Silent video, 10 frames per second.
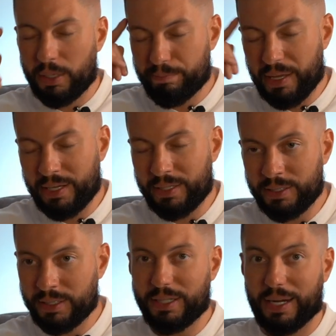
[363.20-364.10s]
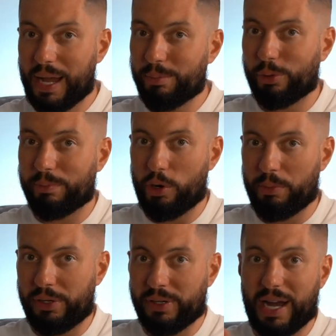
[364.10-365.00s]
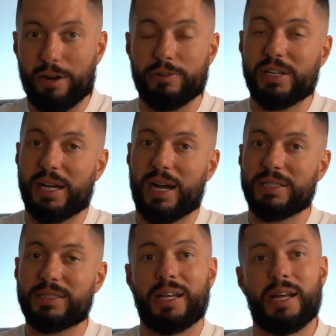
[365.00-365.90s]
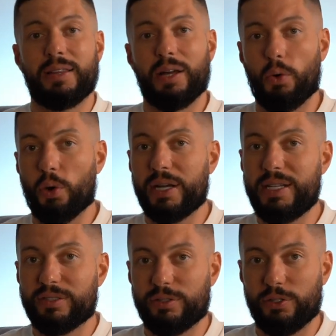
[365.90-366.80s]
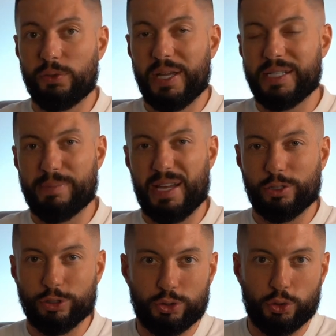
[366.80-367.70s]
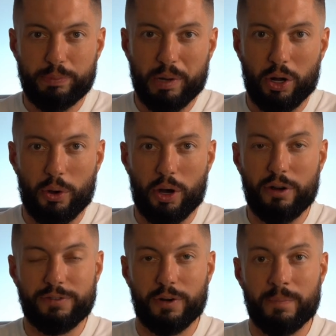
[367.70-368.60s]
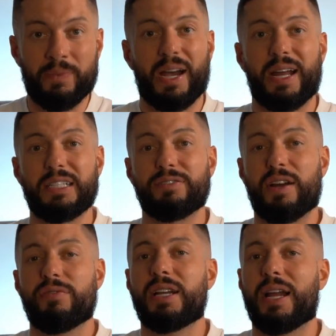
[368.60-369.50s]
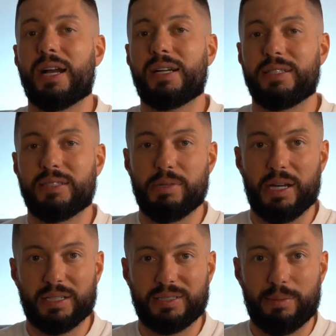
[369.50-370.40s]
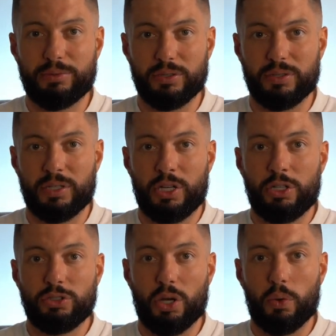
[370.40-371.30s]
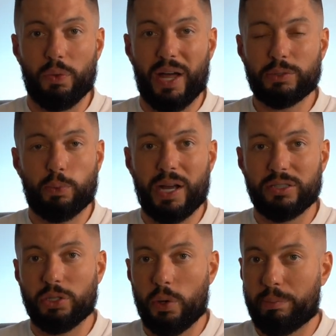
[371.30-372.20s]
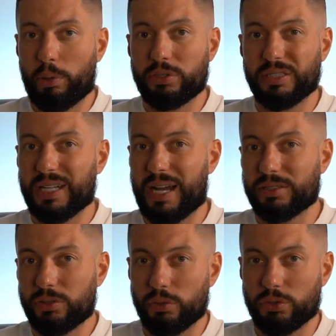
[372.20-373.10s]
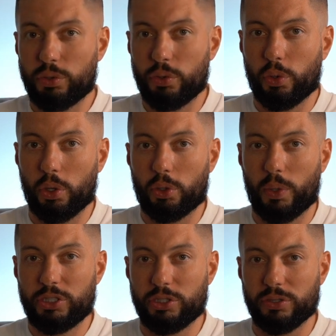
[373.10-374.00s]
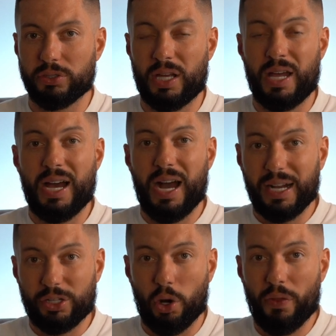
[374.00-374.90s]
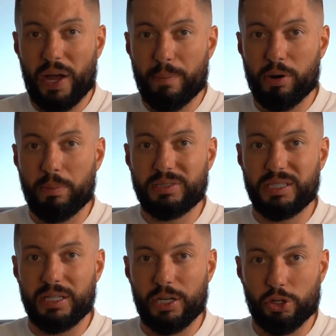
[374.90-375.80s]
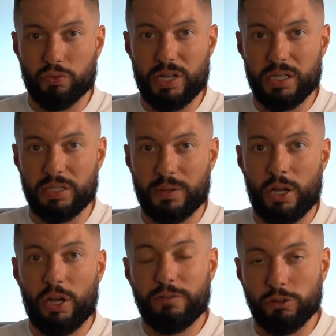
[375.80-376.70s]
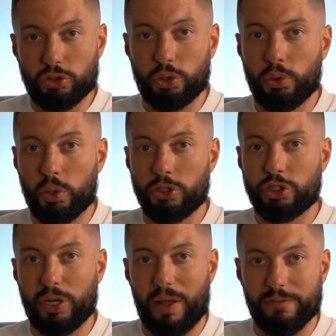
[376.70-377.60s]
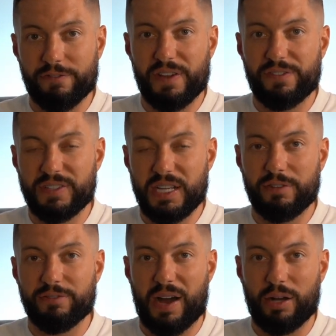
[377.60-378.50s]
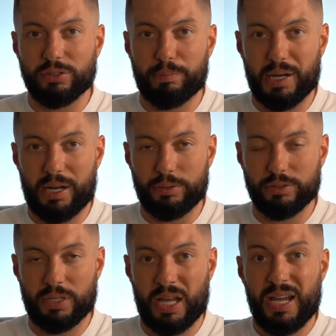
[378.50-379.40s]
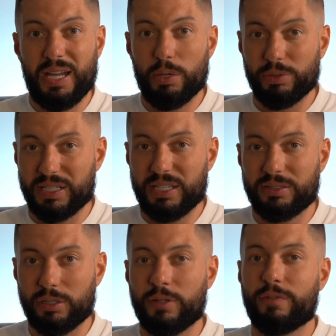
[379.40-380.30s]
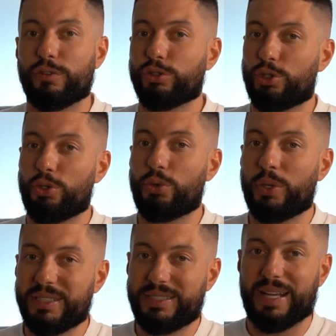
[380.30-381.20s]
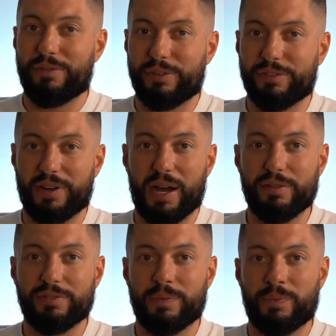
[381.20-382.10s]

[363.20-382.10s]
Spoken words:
Bing! Light bulb moment. I realized that all I need to do is make a super low offer and it's very likely to be accepted. So that's why it's so important to ask those 2 core questions. I got that property agreed for £215,000. It was listed for £275,000.